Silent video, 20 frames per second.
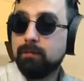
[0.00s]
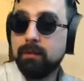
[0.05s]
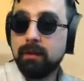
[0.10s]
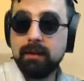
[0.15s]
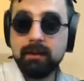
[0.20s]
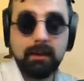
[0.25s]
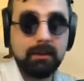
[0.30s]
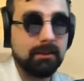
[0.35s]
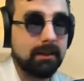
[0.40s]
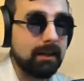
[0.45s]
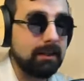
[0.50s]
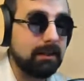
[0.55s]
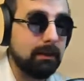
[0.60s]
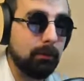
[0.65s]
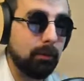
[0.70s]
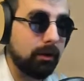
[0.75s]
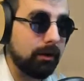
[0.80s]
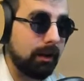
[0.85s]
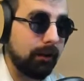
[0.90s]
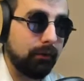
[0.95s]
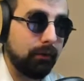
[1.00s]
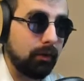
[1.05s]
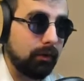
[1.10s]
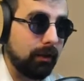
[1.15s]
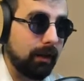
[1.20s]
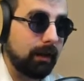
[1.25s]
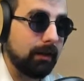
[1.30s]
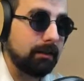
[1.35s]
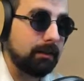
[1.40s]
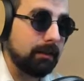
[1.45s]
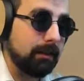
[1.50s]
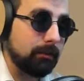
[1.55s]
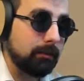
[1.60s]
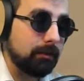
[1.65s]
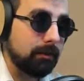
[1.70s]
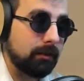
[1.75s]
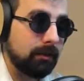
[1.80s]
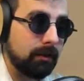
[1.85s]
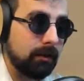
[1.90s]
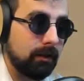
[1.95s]
That's actually more difficult than it
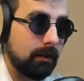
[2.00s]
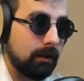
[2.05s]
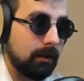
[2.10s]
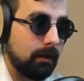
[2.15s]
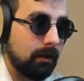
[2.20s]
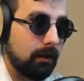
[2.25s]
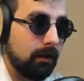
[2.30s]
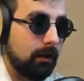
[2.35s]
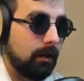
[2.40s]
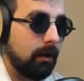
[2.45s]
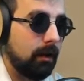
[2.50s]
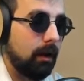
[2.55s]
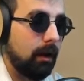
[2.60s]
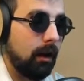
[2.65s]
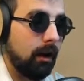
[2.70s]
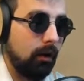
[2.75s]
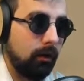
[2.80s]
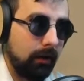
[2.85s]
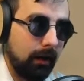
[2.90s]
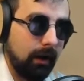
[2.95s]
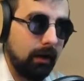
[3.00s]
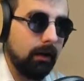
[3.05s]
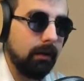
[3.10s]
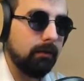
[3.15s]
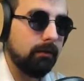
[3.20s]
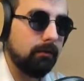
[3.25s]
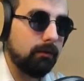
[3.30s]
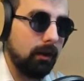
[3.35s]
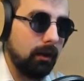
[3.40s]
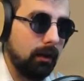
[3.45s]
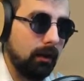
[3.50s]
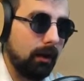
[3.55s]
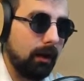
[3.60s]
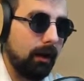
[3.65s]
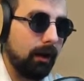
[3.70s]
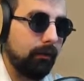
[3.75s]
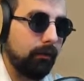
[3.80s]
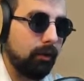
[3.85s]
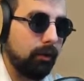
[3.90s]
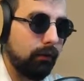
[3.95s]
seems. Okay, well, I
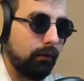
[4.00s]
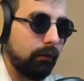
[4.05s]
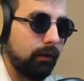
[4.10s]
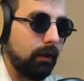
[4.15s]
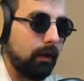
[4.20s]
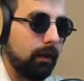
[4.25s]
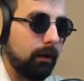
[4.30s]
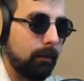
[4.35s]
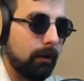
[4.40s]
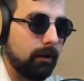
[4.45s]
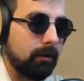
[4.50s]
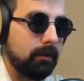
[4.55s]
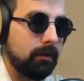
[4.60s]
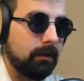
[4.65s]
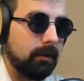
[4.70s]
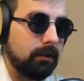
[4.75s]
have a good feeling about this.